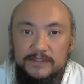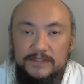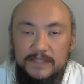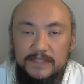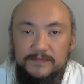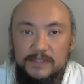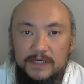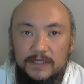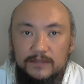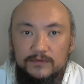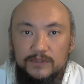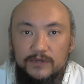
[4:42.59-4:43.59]
stems
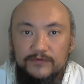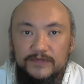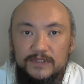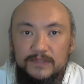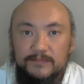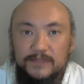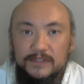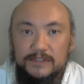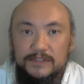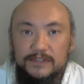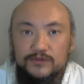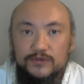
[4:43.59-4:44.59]
out of
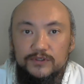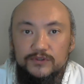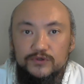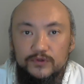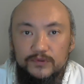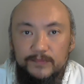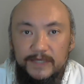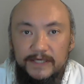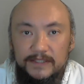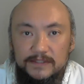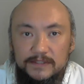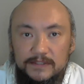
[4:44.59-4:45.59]
inability to control the mind